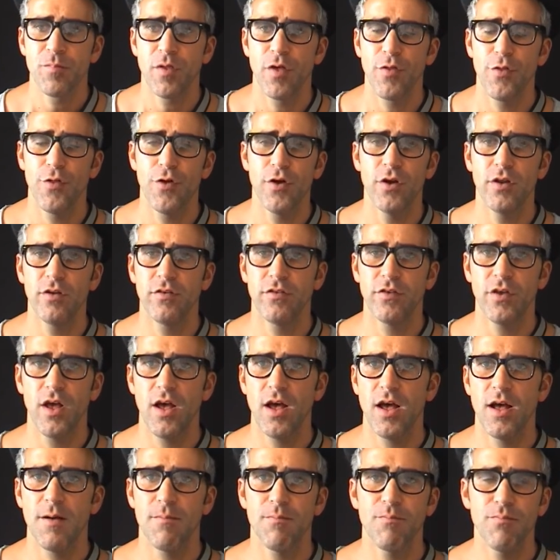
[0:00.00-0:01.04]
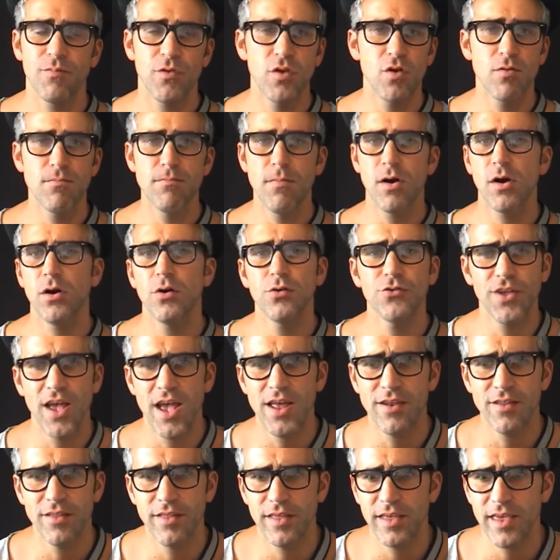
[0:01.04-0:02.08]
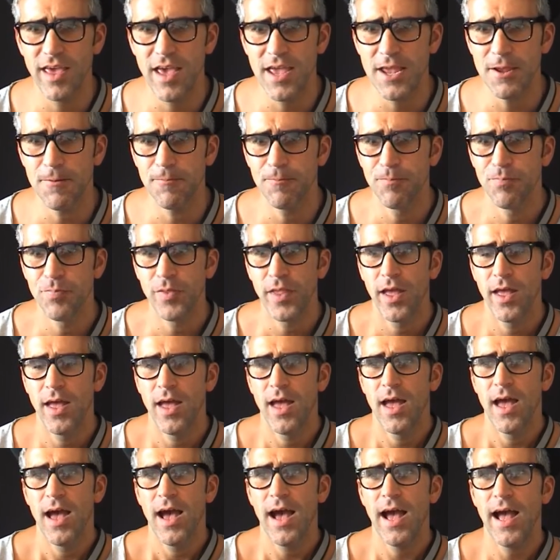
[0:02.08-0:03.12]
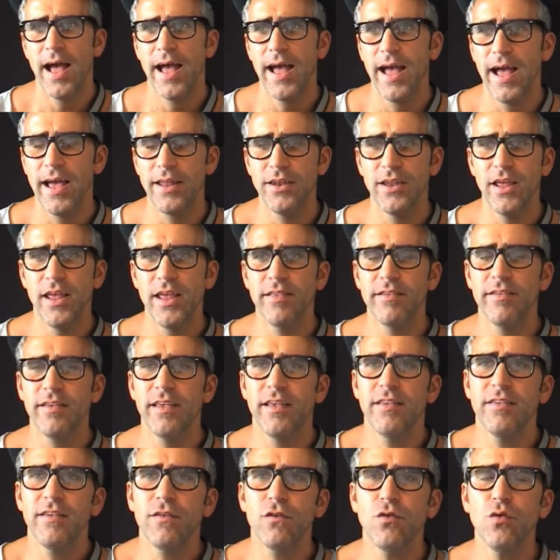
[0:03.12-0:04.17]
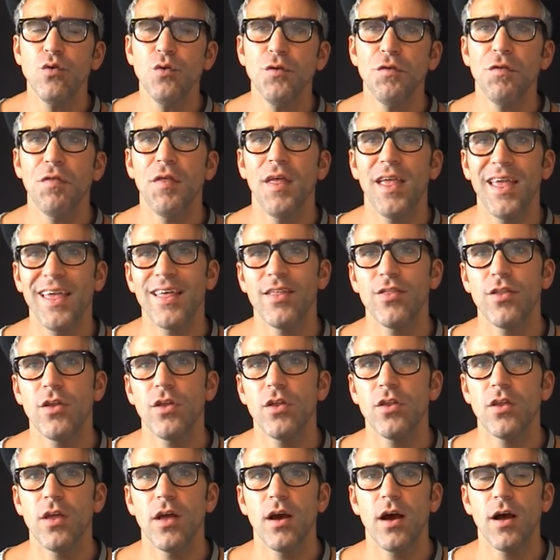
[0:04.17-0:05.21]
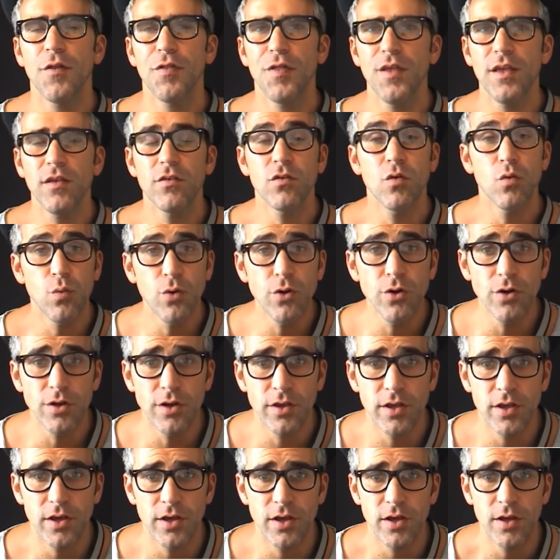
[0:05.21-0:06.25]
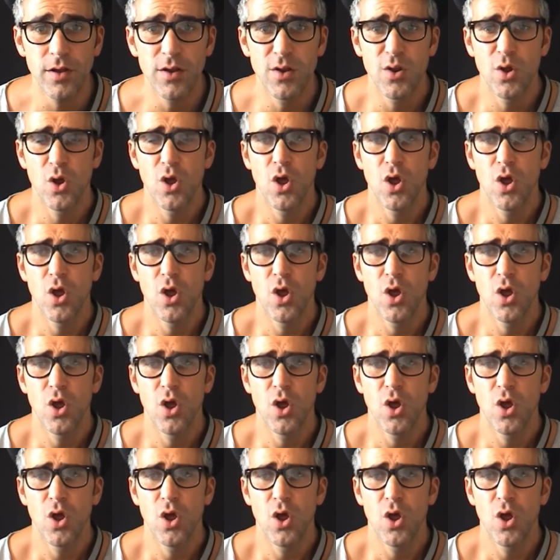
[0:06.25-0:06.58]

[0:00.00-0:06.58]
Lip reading: that you're miles ahead of the game, and it's the sort of thing that I think as a worker